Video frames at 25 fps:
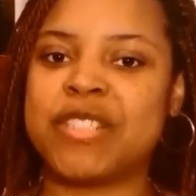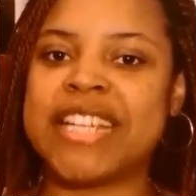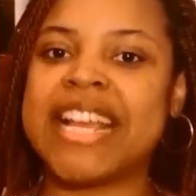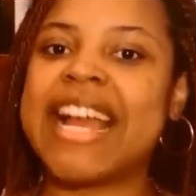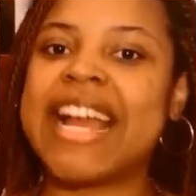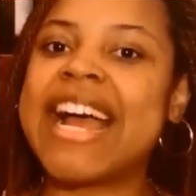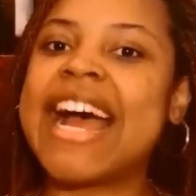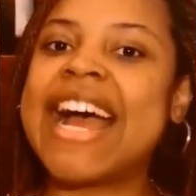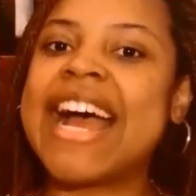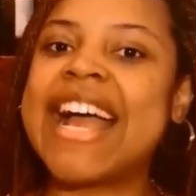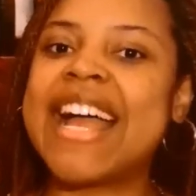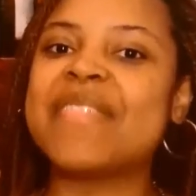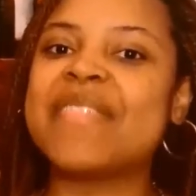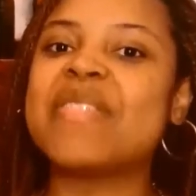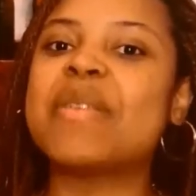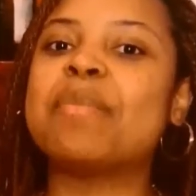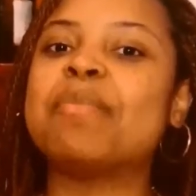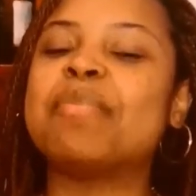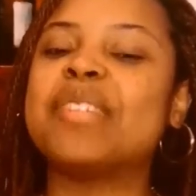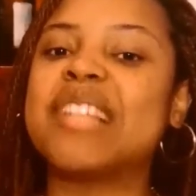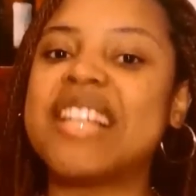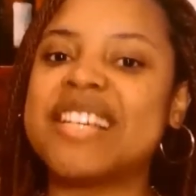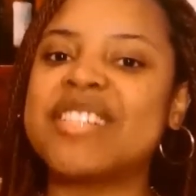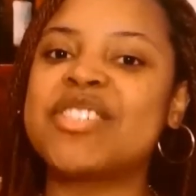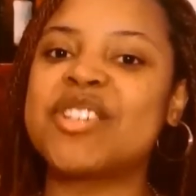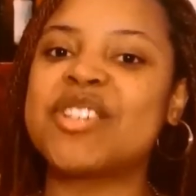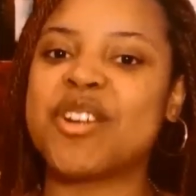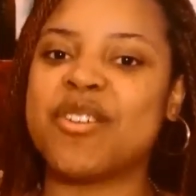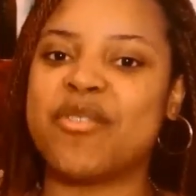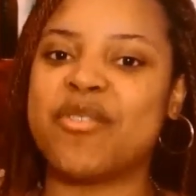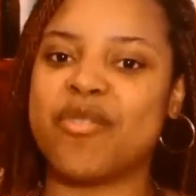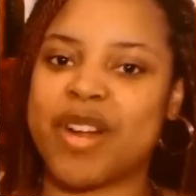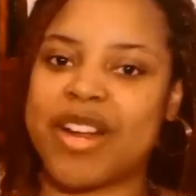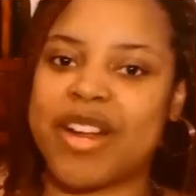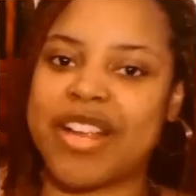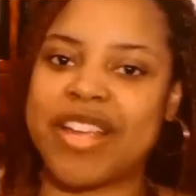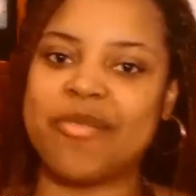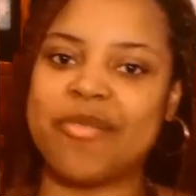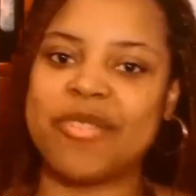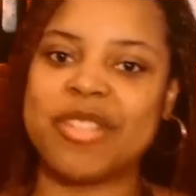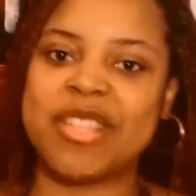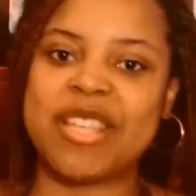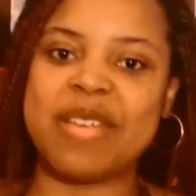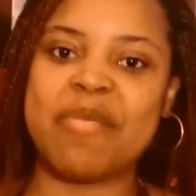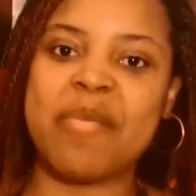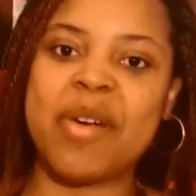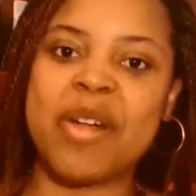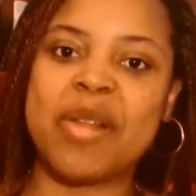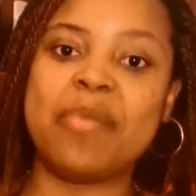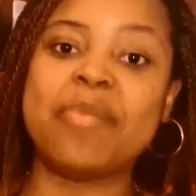I had the pleasure of working with them
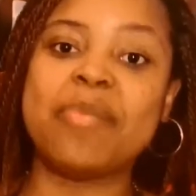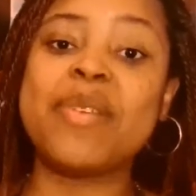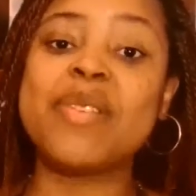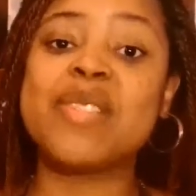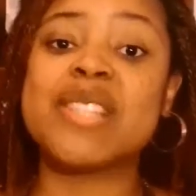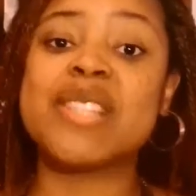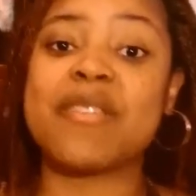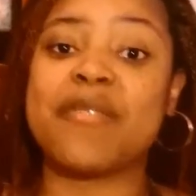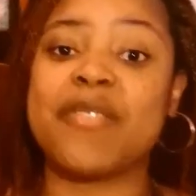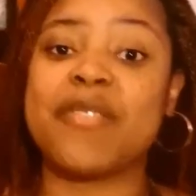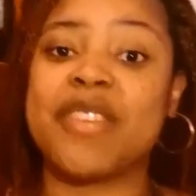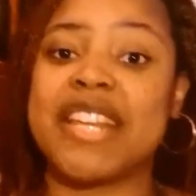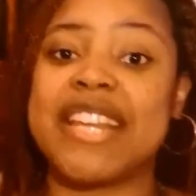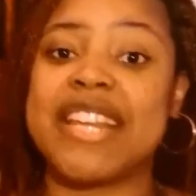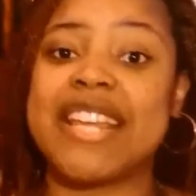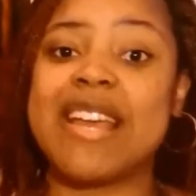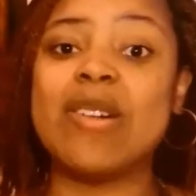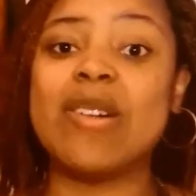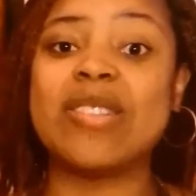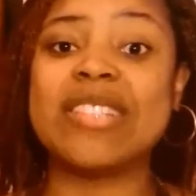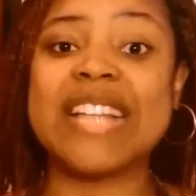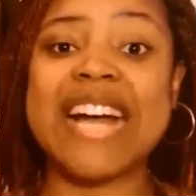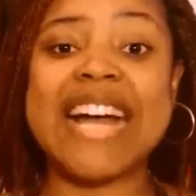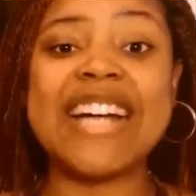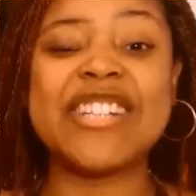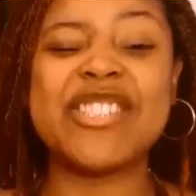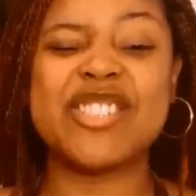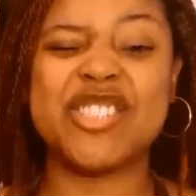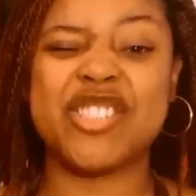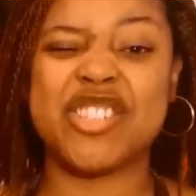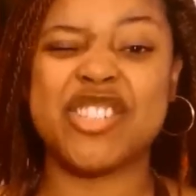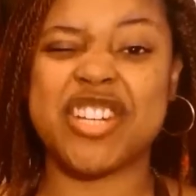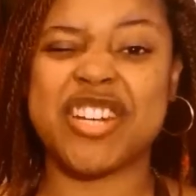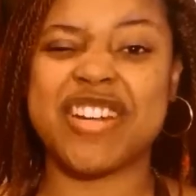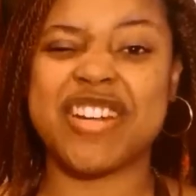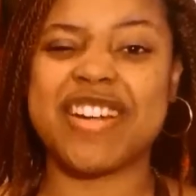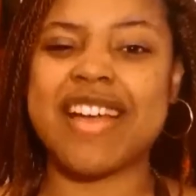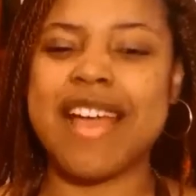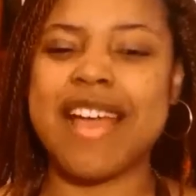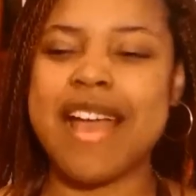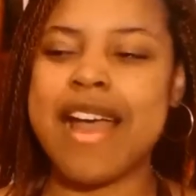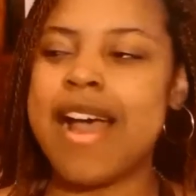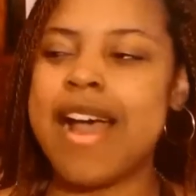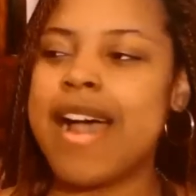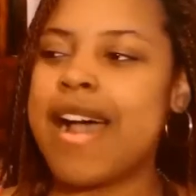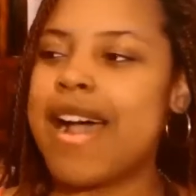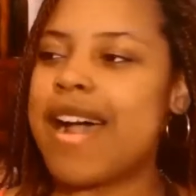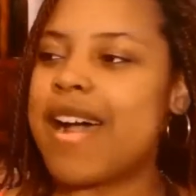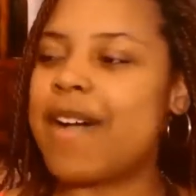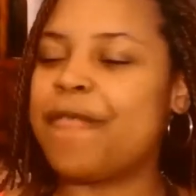on a music video last year
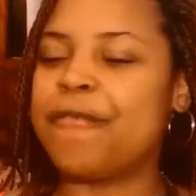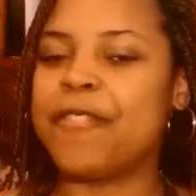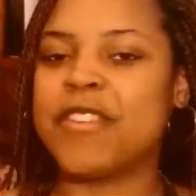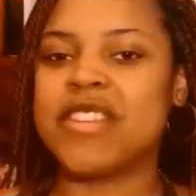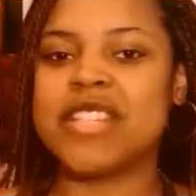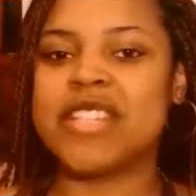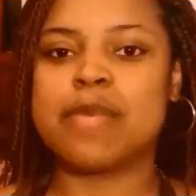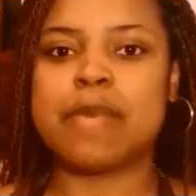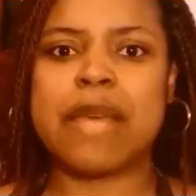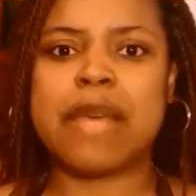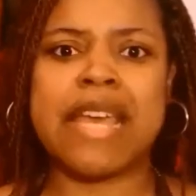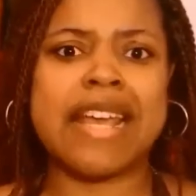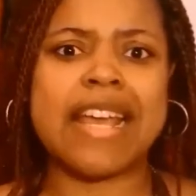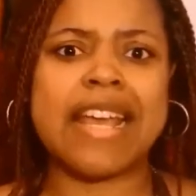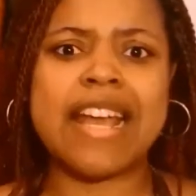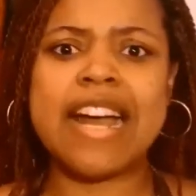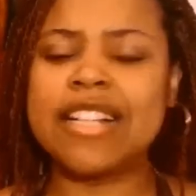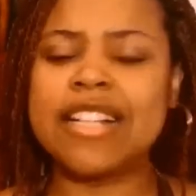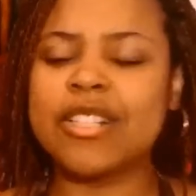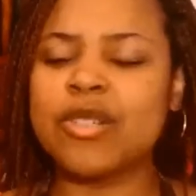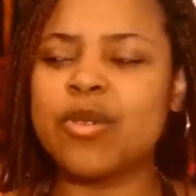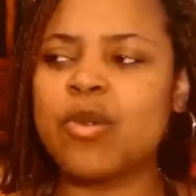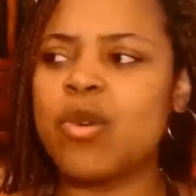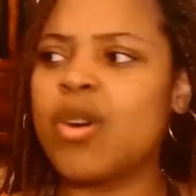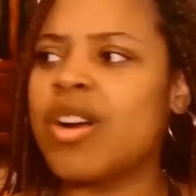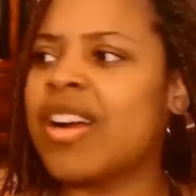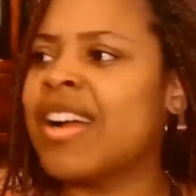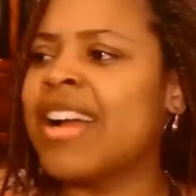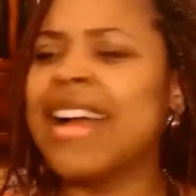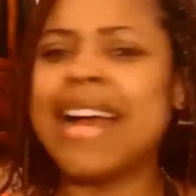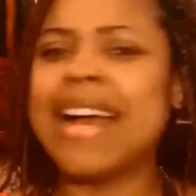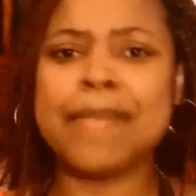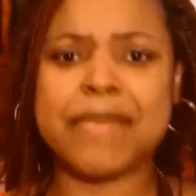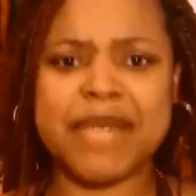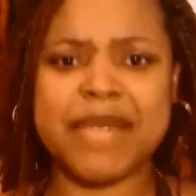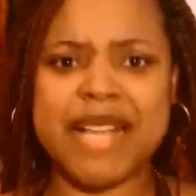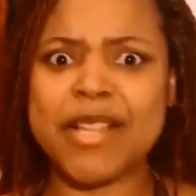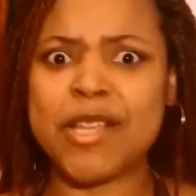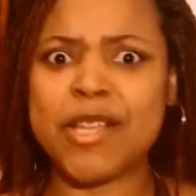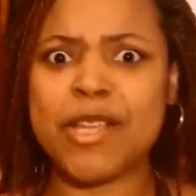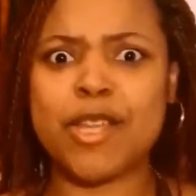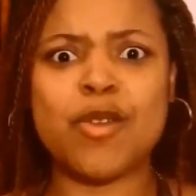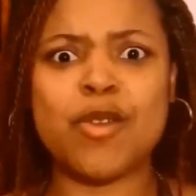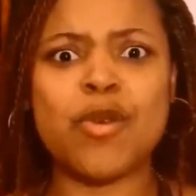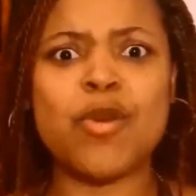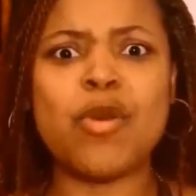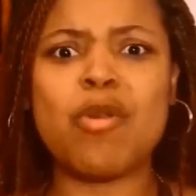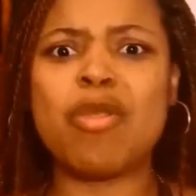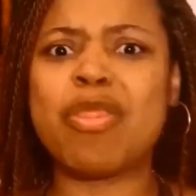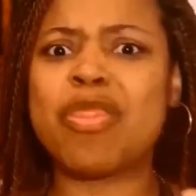for this band Color War. I'm telling
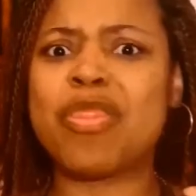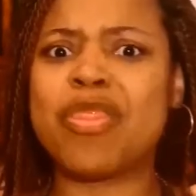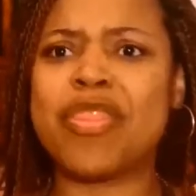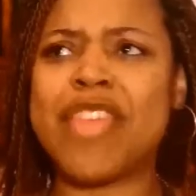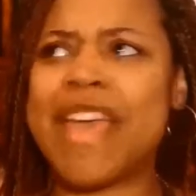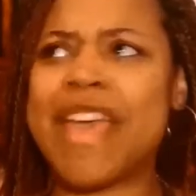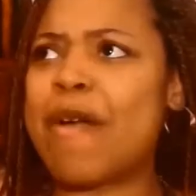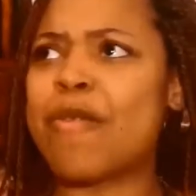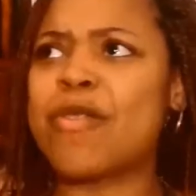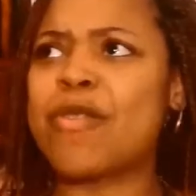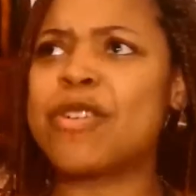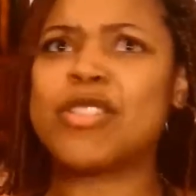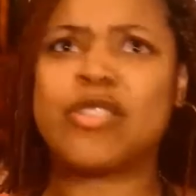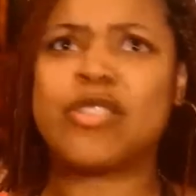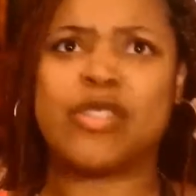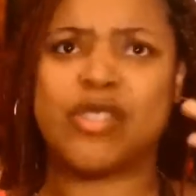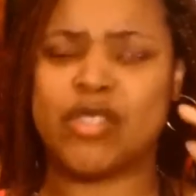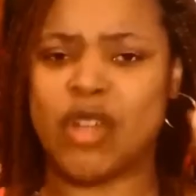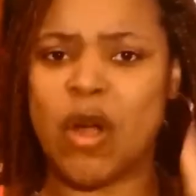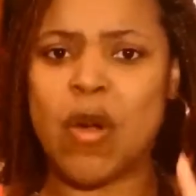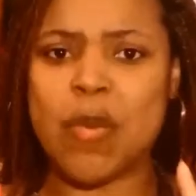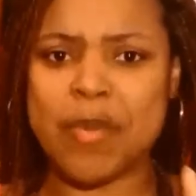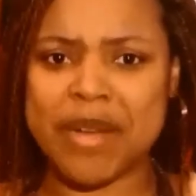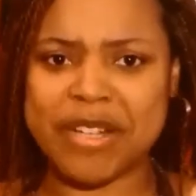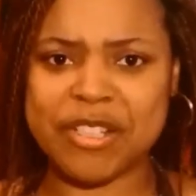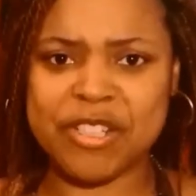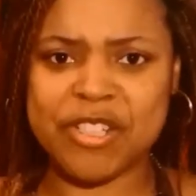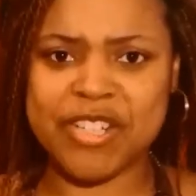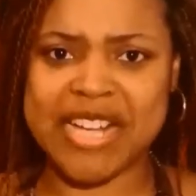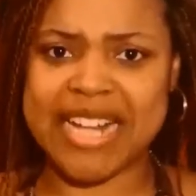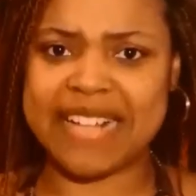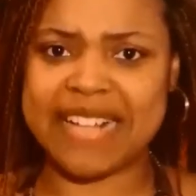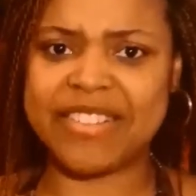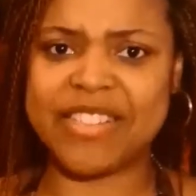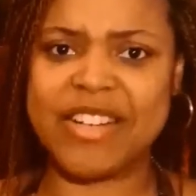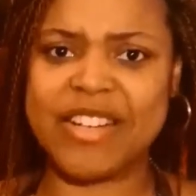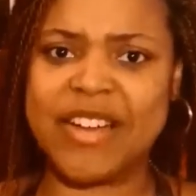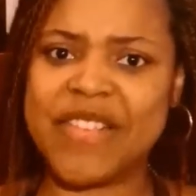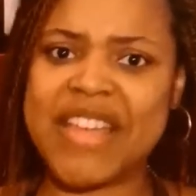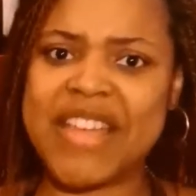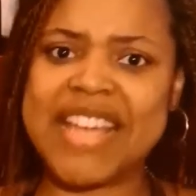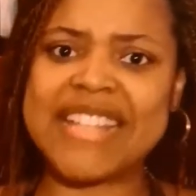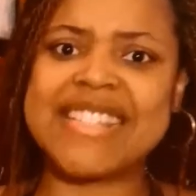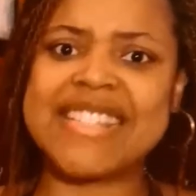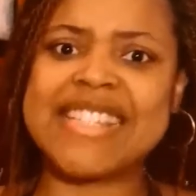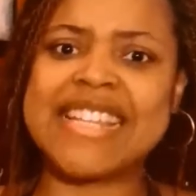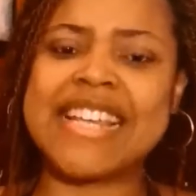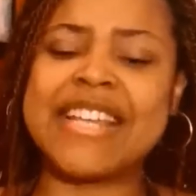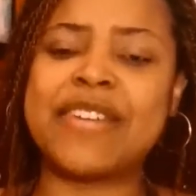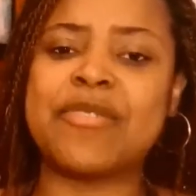you, there was so much talent on that
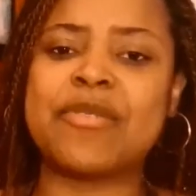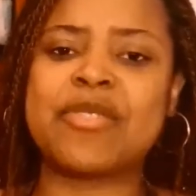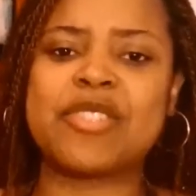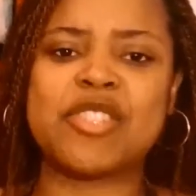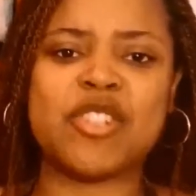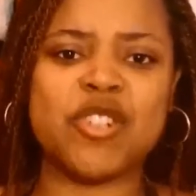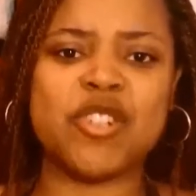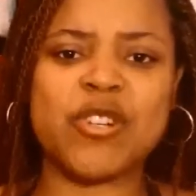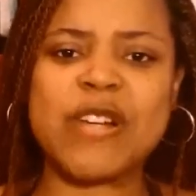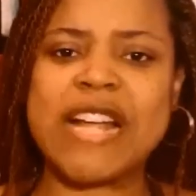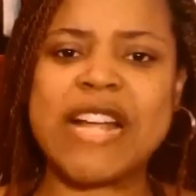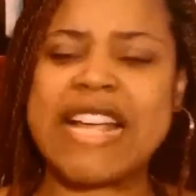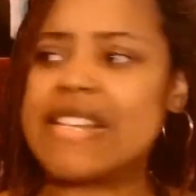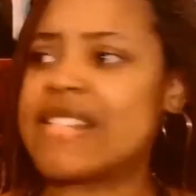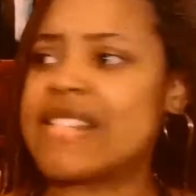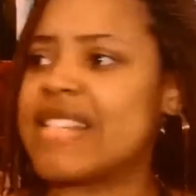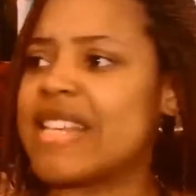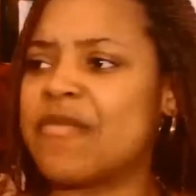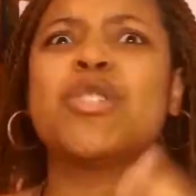set, it was crazy.